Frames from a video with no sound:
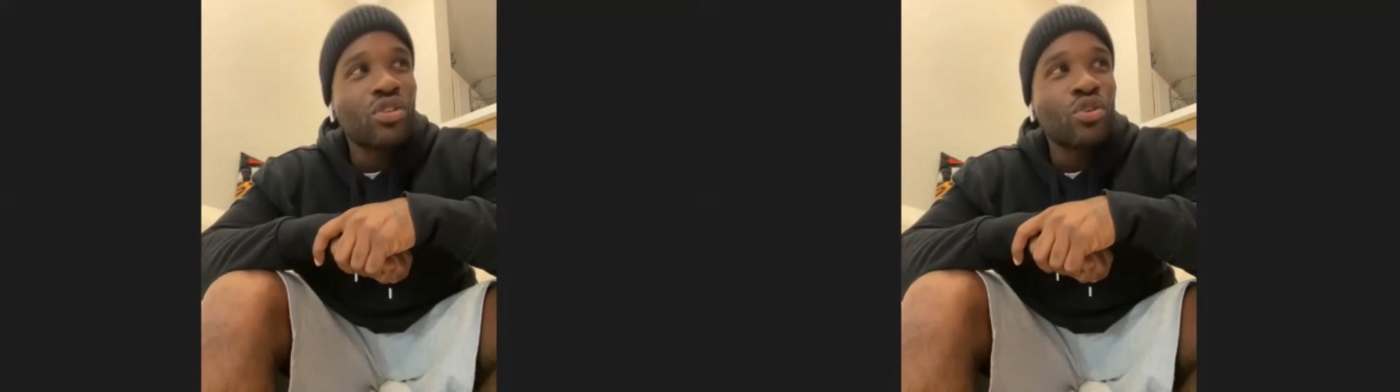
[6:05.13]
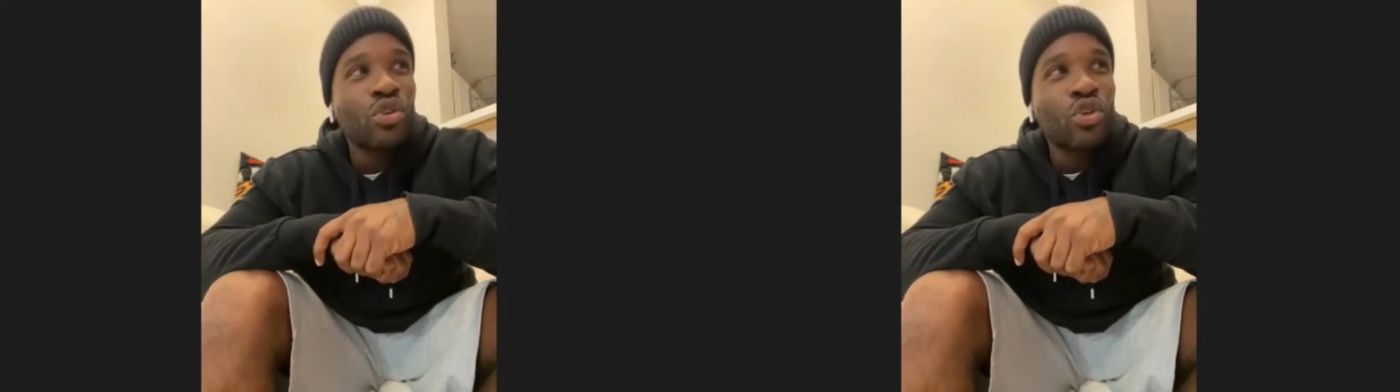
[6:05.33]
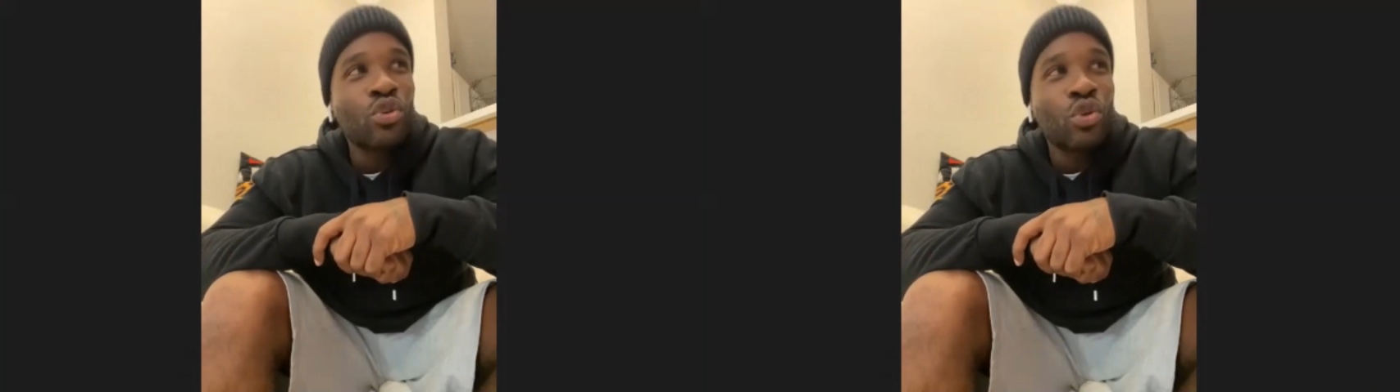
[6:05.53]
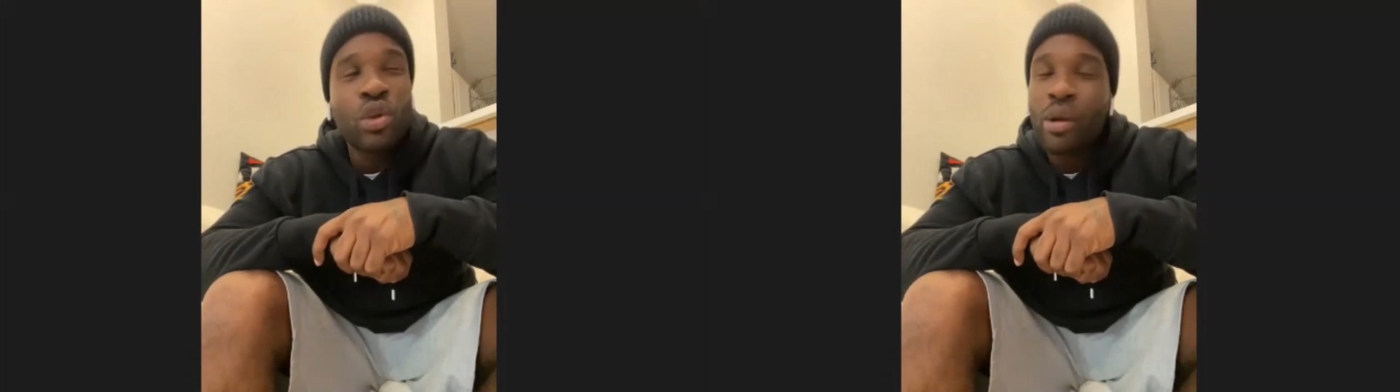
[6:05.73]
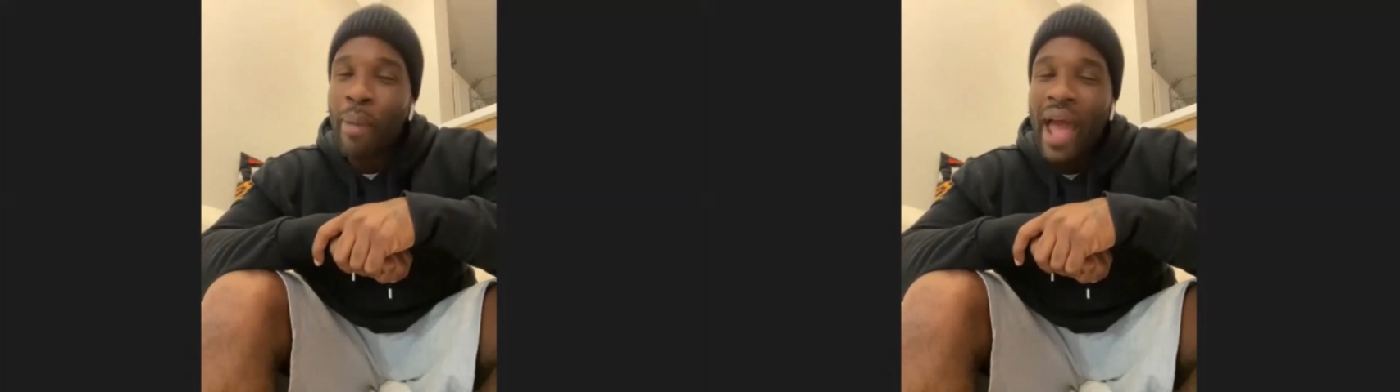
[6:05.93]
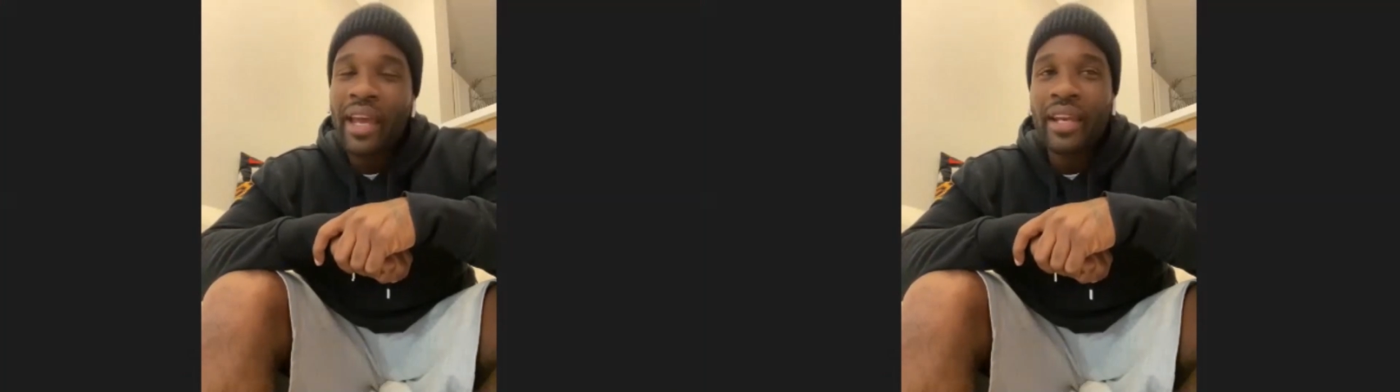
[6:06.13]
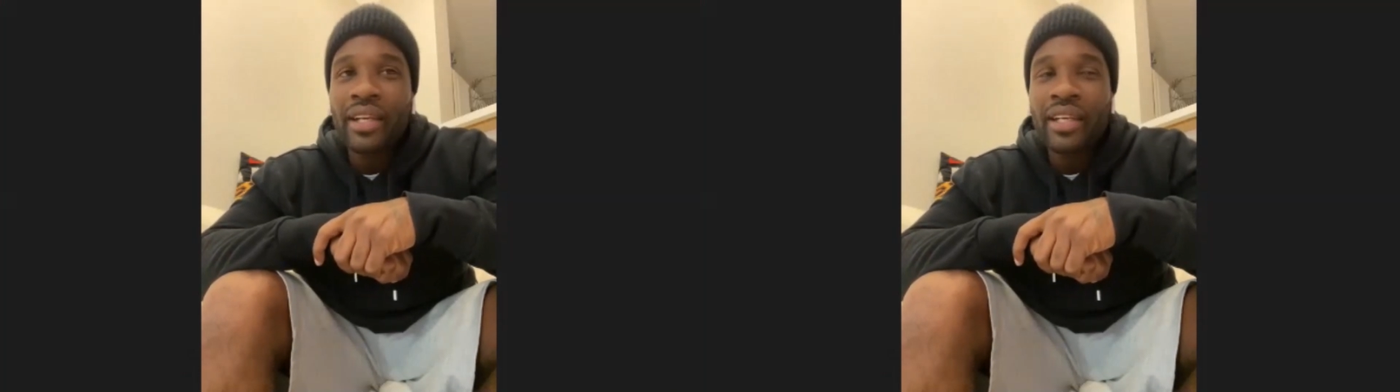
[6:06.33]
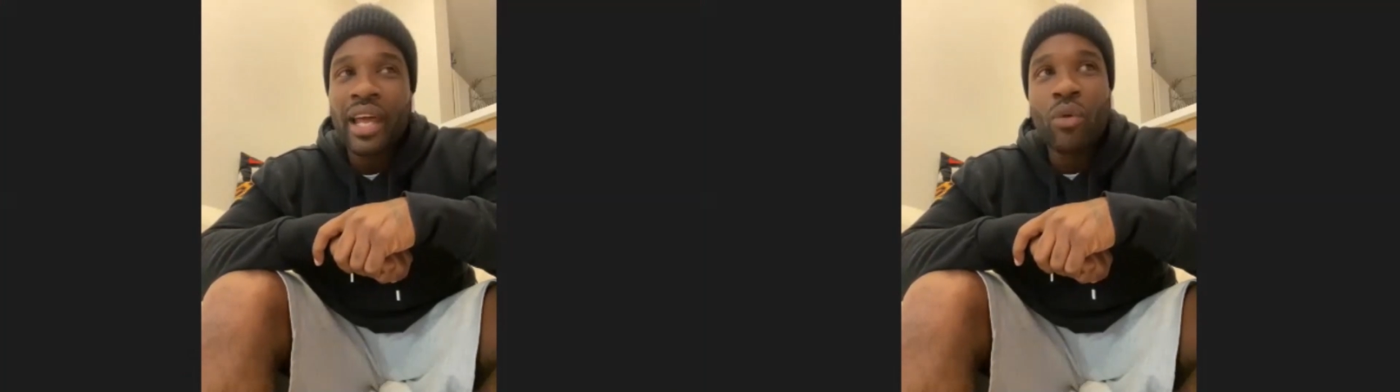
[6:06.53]
you look back at
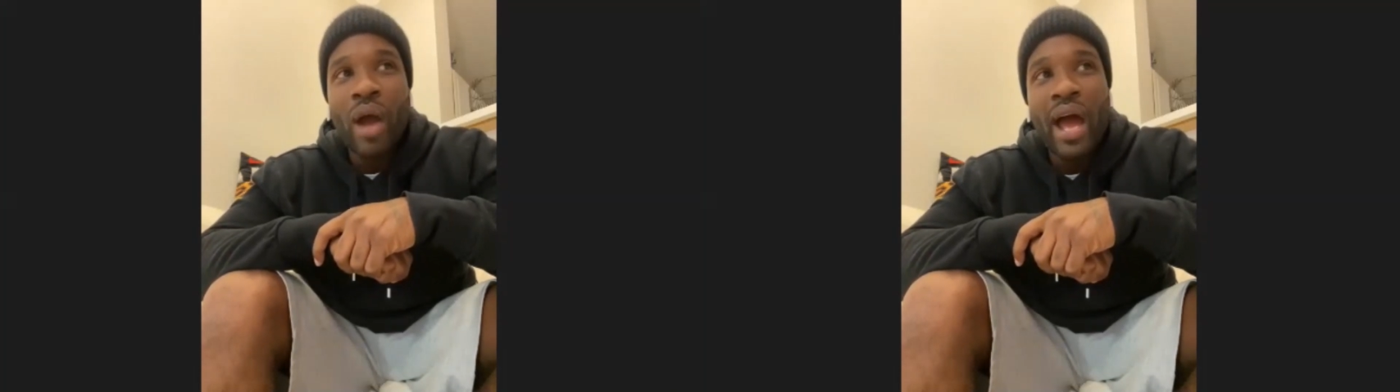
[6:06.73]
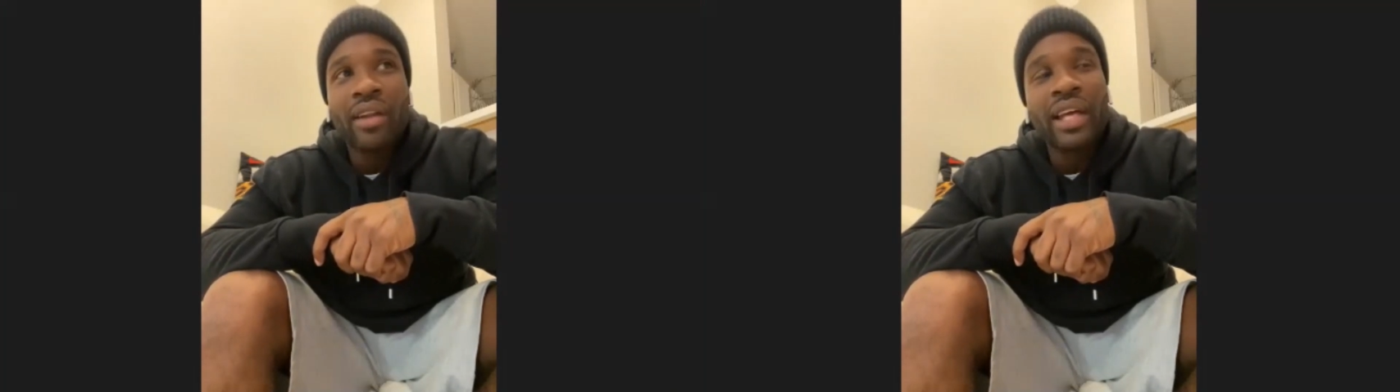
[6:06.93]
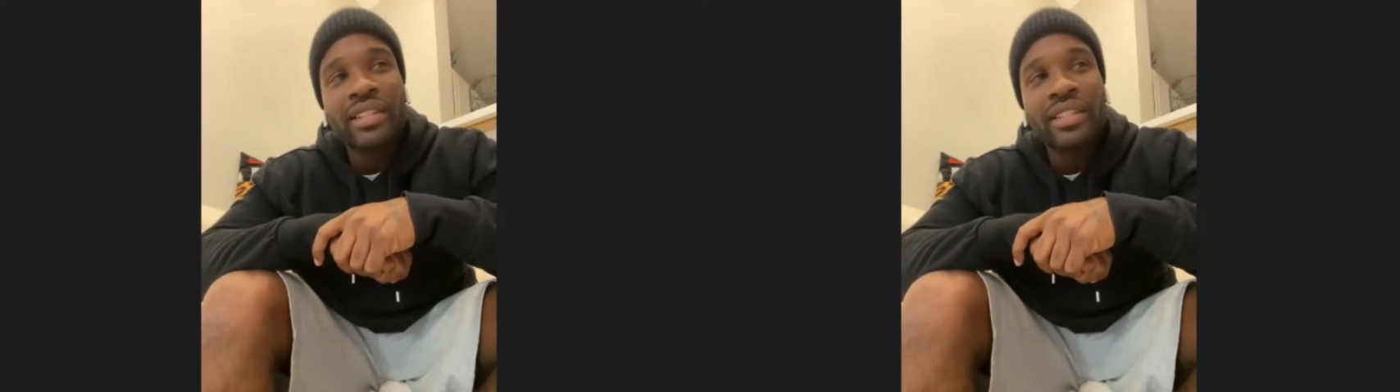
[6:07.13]
it and like, wow,